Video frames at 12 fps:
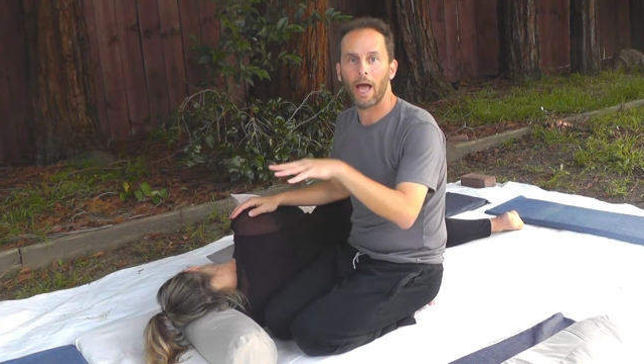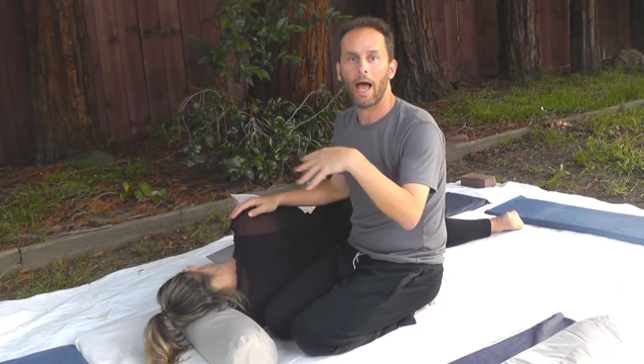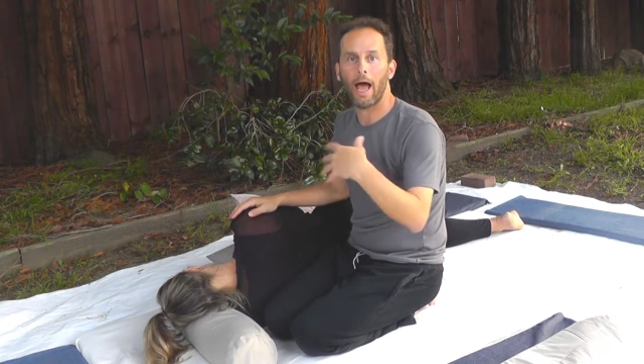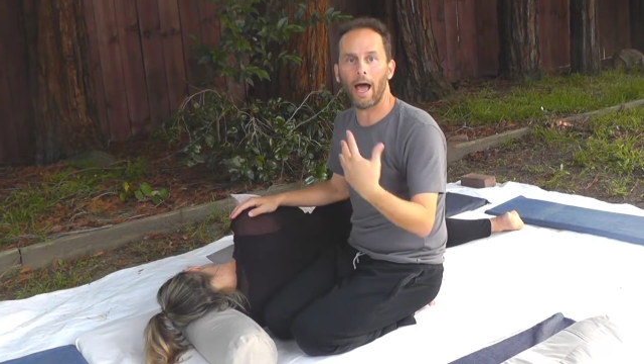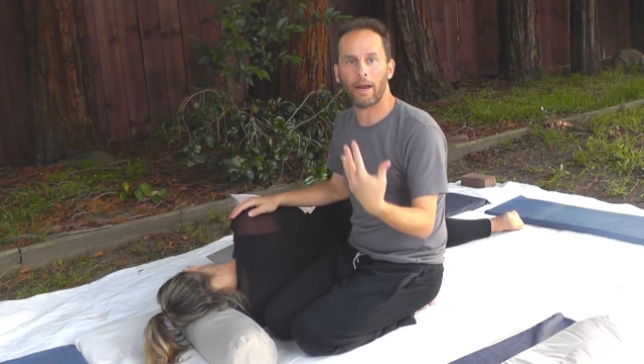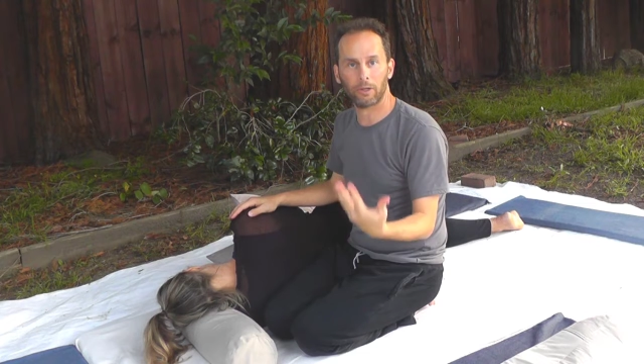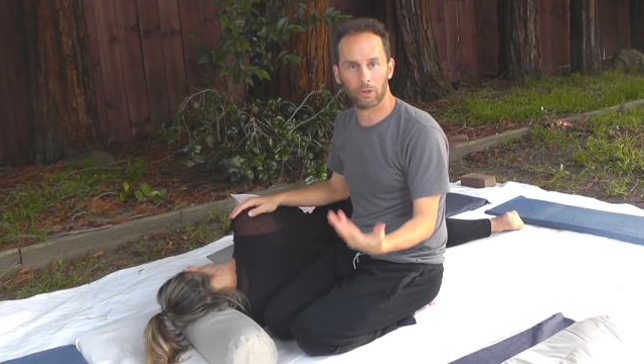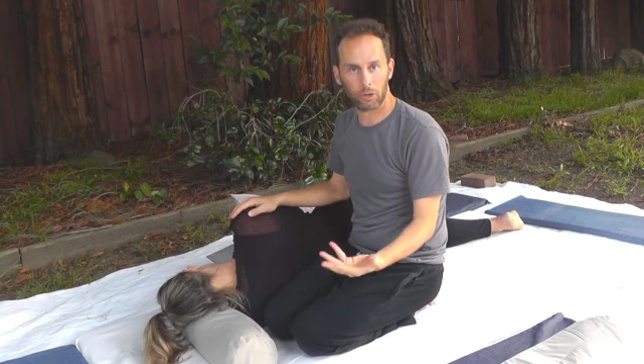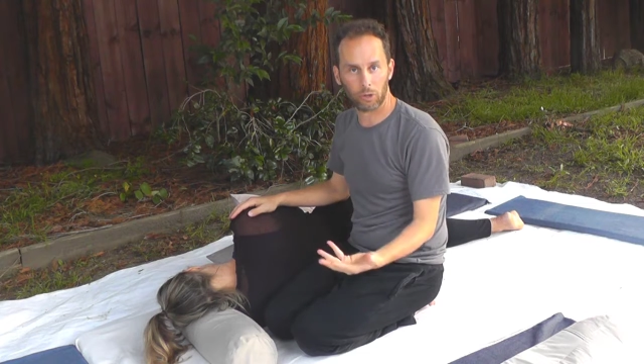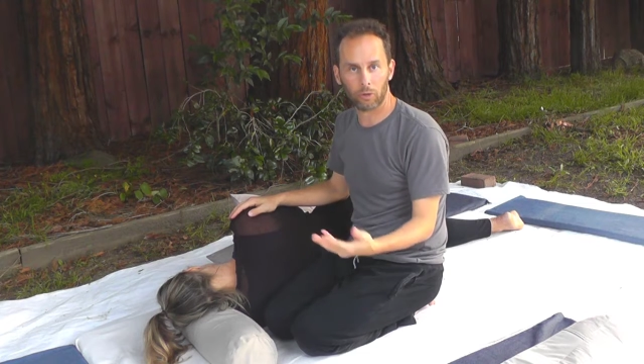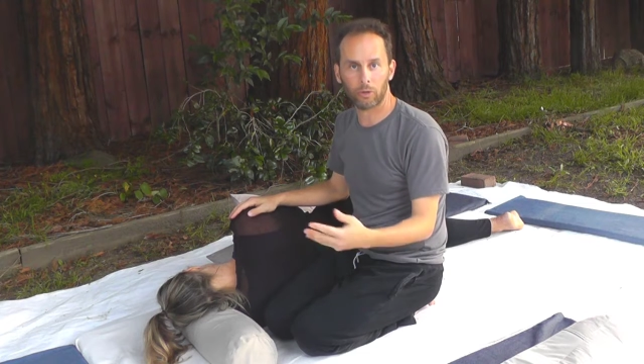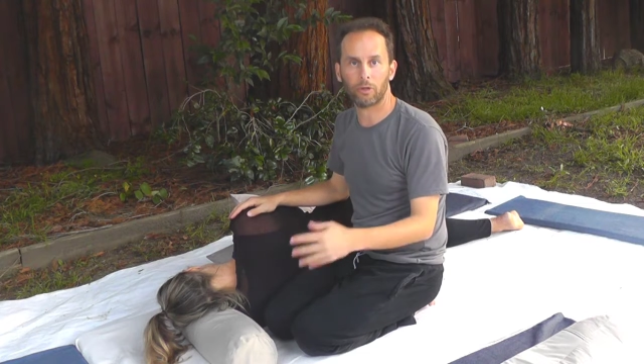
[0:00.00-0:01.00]
how to
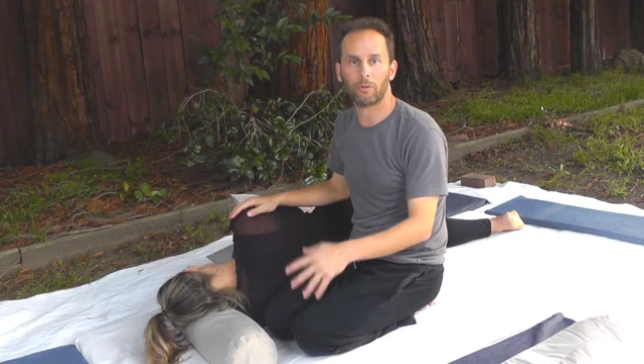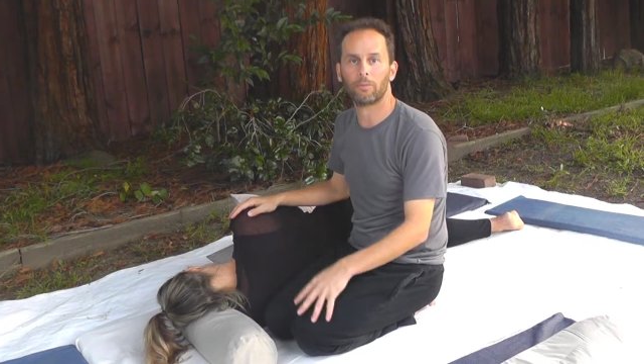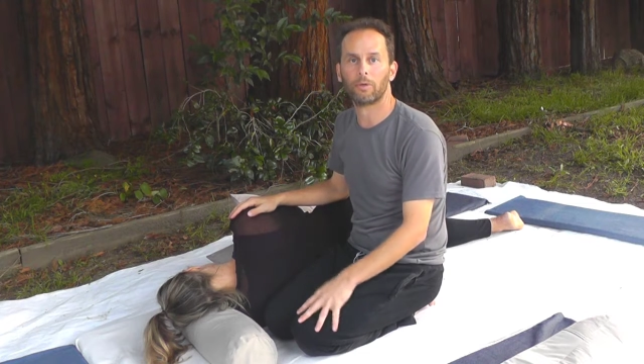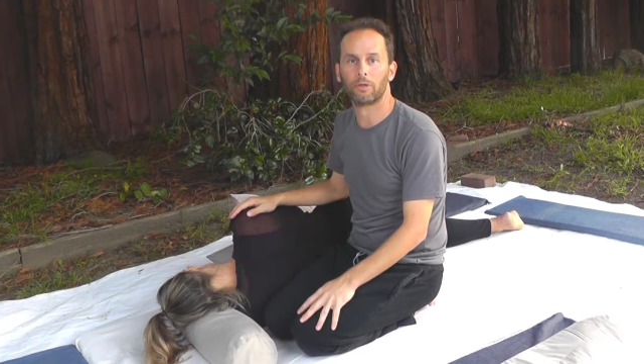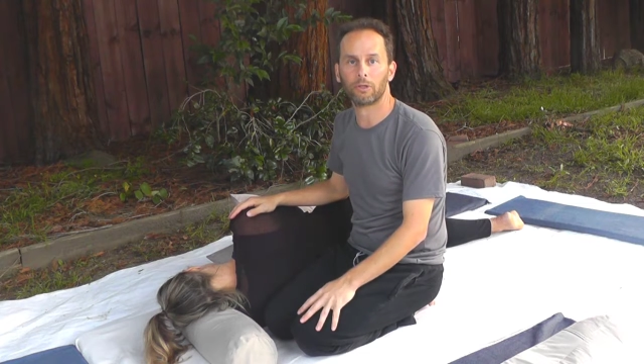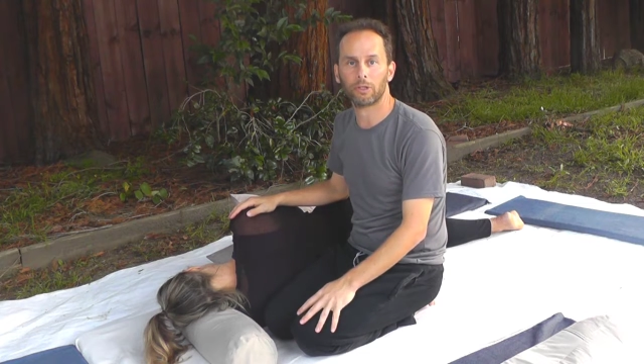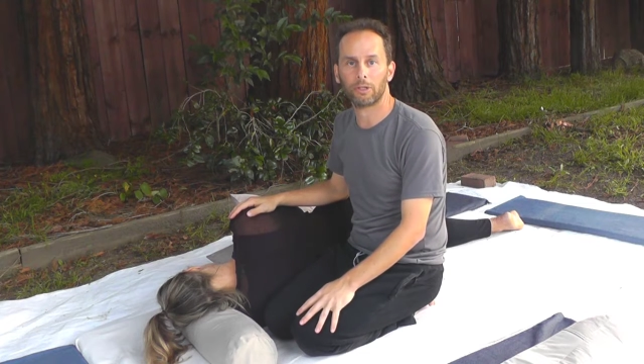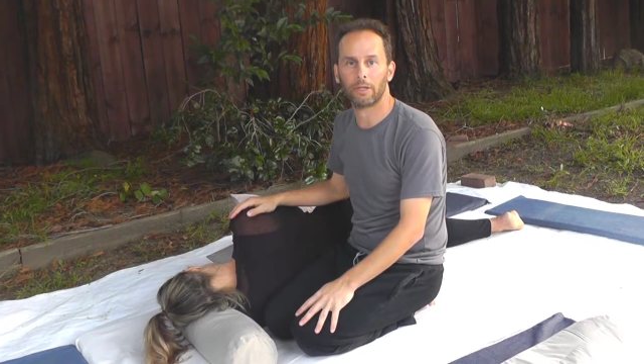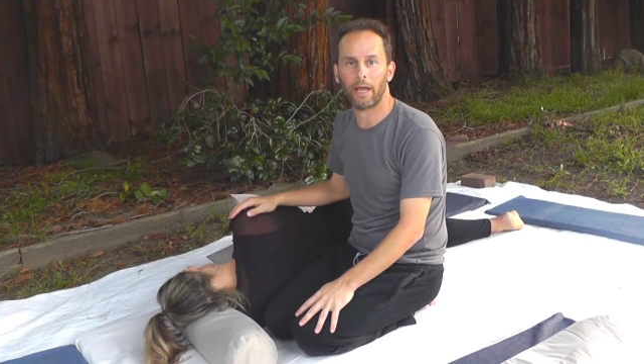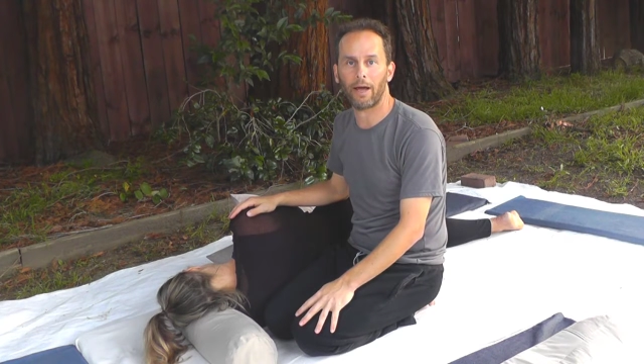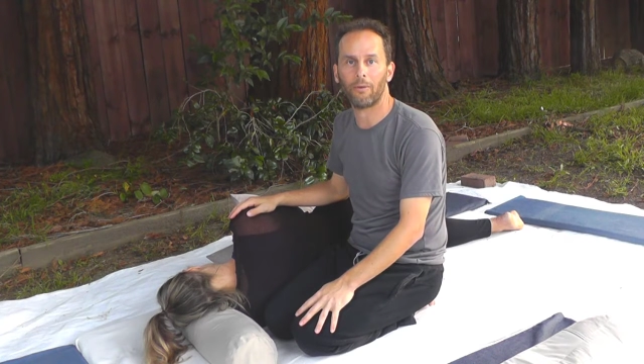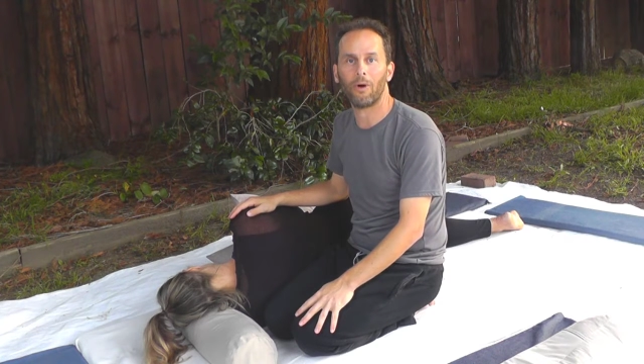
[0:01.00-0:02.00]
turn your person
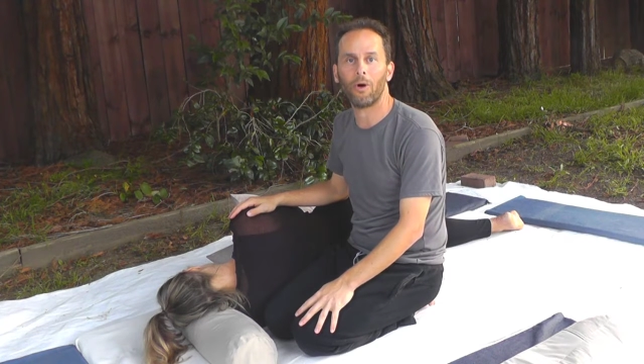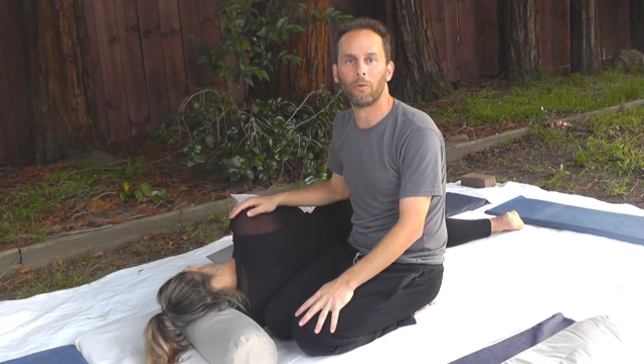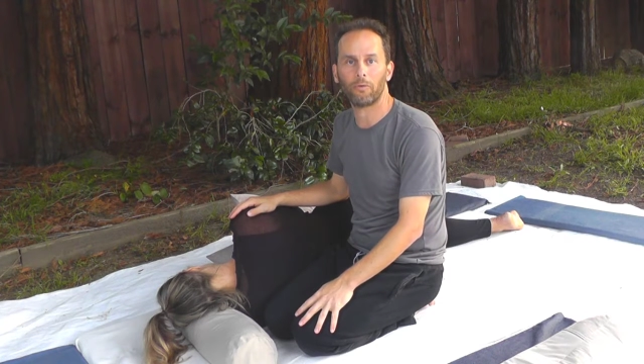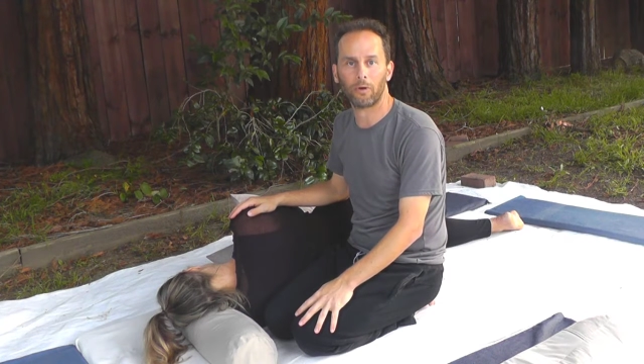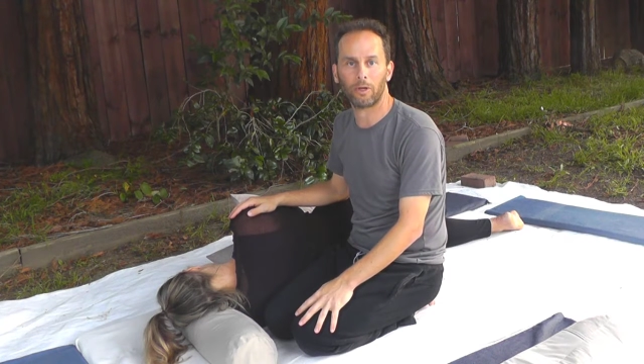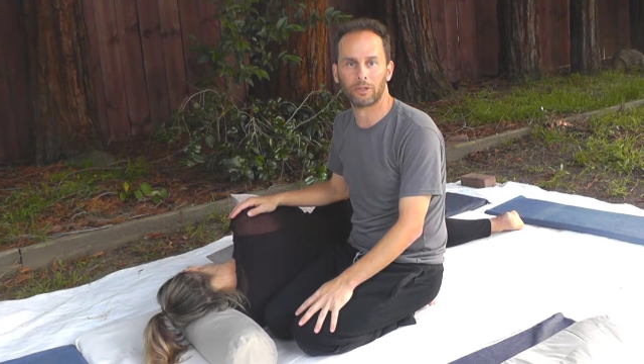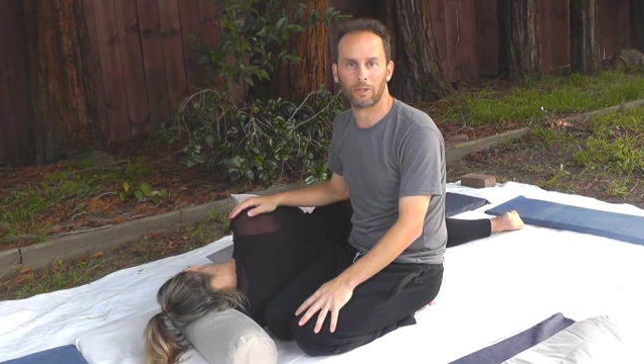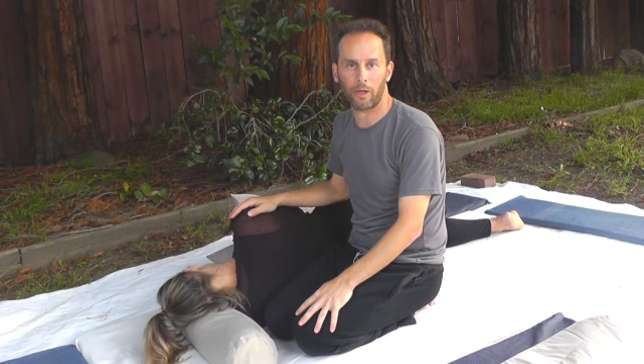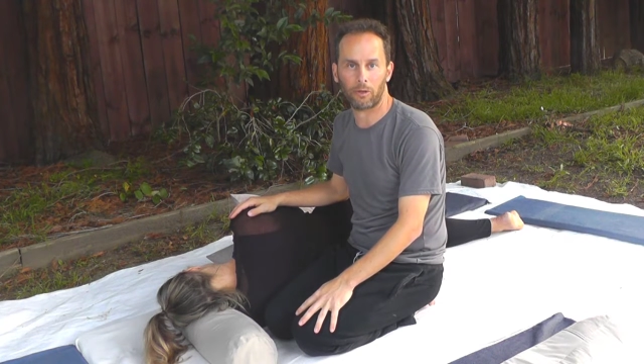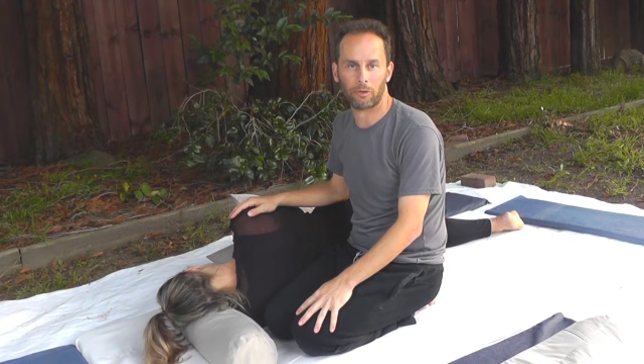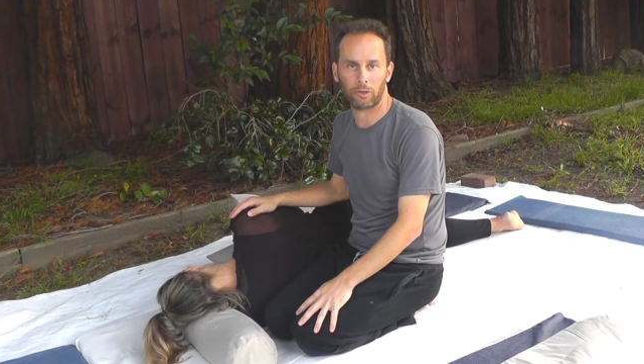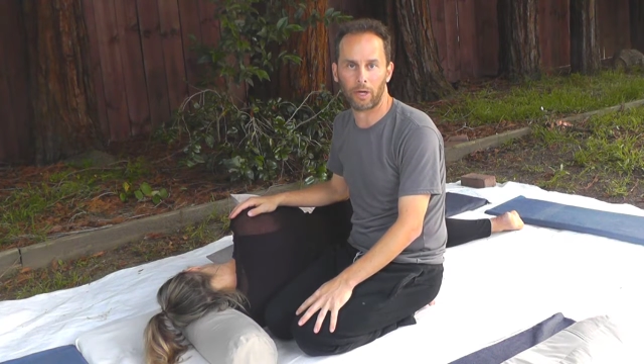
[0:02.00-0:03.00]
now over onto the
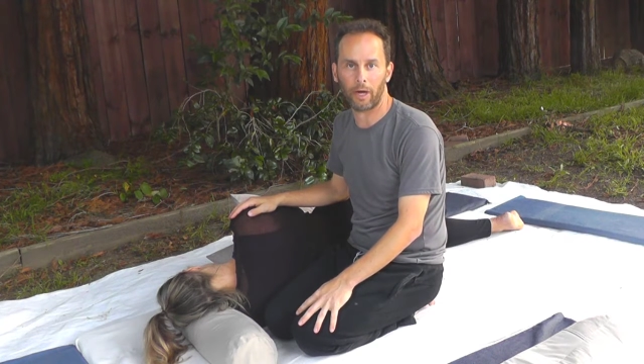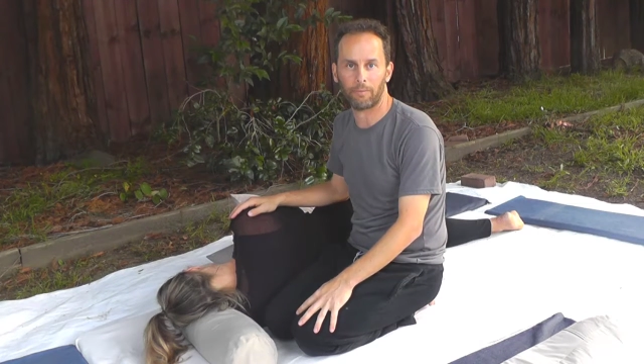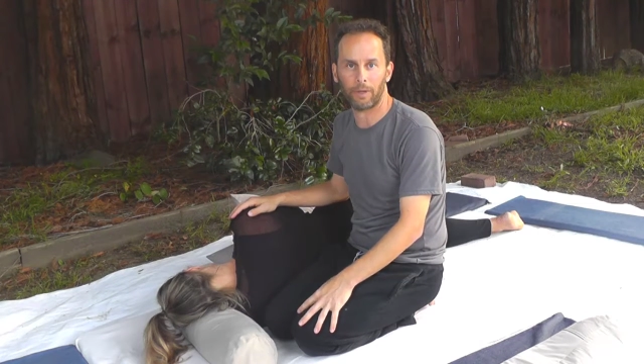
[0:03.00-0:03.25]
other side.